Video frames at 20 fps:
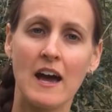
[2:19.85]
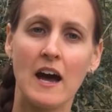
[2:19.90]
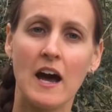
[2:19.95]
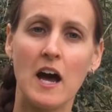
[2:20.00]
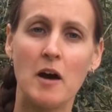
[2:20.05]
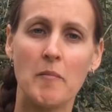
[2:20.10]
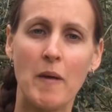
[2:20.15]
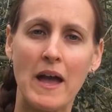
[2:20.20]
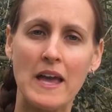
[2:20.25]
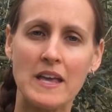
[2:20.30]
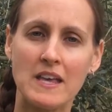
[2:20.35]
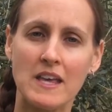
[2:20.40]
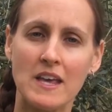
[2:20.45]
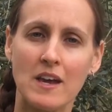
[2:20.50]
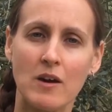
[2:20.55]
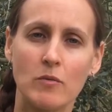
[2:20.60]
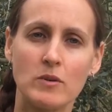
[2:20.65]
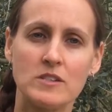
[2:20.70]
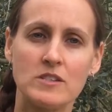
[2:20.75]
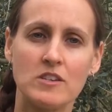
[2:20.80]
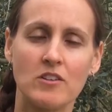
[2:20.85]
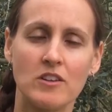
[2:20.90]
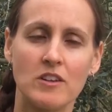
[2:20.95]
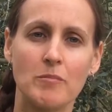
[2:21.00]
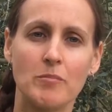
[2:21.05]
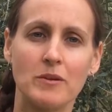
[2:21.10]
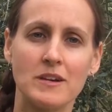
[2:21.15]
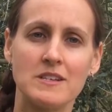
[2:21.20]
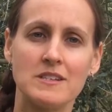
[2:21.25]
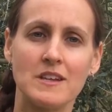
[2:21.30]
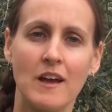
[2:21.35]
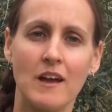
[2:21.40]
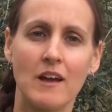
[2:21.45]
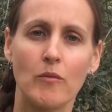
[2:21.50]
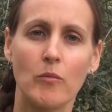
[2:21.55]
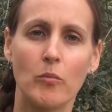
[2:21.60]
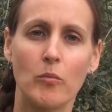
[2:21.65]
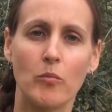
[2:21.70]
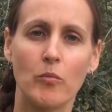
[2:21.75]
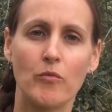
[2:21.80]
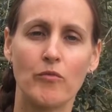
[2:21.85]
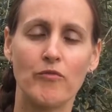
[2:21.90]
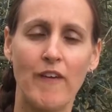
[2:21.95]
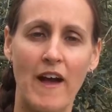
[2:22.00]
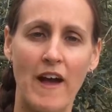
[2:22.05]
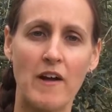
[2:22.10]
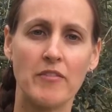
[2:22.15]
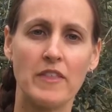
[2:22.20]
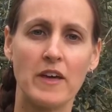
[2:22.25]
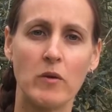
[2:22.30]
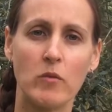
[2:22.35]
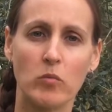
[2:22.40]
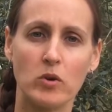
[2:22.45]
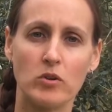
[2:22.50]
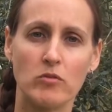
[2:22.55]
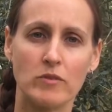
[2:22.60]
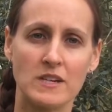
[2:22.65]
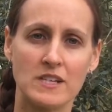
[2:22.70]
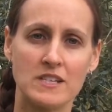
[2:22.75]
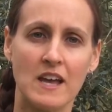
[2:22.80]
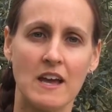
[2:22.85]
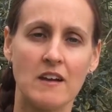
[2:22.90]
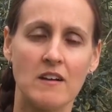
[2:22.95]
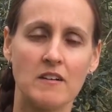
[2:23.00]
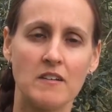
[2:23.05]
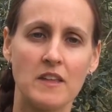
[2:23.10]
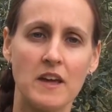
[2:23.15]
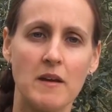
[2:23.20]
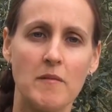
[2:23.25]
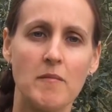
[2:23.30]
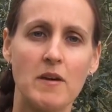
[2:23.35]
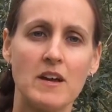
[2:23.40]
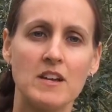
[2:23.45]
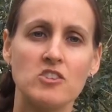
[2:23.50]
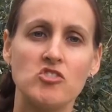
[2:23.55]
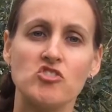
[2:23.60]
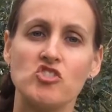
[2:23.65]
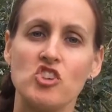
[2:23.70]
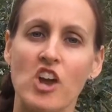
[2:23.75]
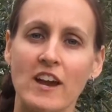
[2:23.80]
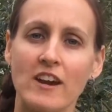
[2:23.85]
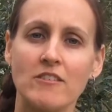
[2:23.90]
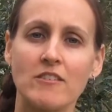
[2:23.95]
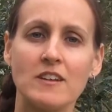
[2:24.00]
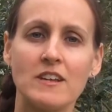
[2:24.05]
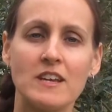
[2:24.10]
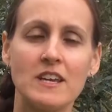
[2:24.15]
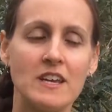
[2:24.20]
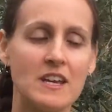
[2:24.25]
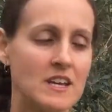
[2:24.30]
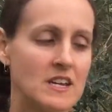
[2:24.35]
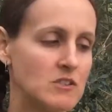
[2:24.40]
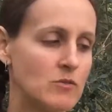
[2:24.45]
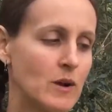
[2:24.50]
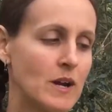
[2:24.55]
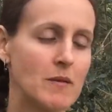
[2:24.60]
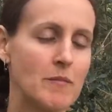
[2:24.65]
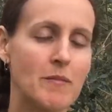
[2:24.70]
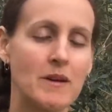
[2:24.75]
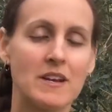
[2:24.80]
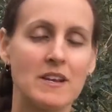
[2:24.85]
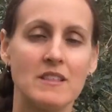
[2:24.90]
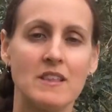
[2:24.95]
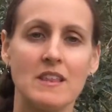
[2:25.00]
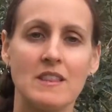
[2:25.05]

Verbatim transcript: Um, IKEA was the only place I found that would recycle them. Generally, it's recommended